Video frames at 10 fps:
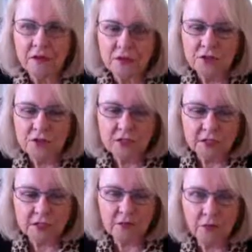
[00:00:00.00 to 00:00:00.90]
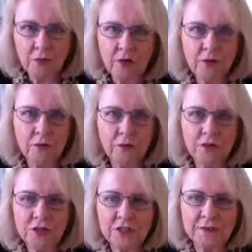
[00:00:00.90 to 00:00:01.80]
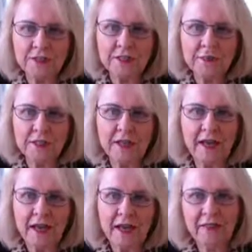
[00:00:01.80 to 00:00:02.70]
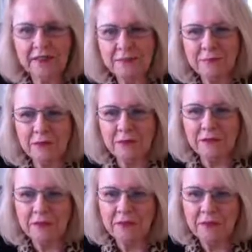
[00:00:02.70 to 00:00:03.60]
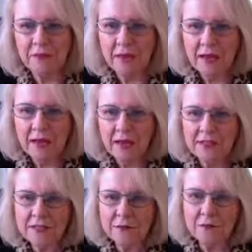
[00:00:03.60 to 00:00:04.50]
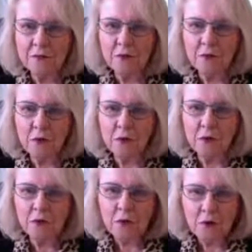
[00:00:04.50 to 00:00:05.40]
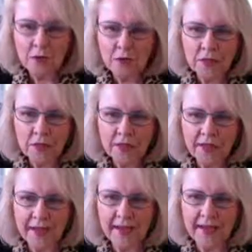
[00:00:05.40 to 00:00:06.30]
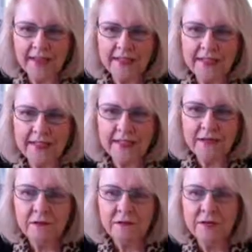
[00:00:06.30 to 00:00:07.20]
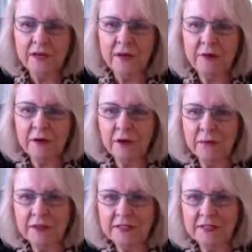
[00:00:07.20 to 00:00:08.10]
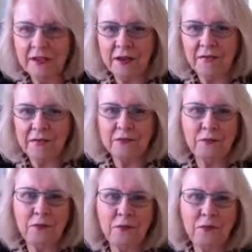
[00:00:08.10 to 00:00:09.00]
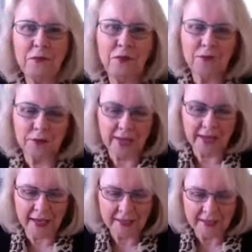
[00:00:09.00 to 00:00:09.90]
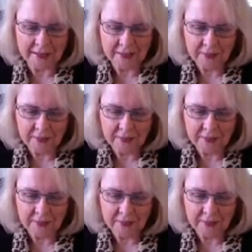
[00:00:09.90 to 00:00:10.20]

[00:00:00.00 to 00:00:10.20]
She is already who she is meant to be at this moment. And so the more we look at becoming our best selves, the more we look at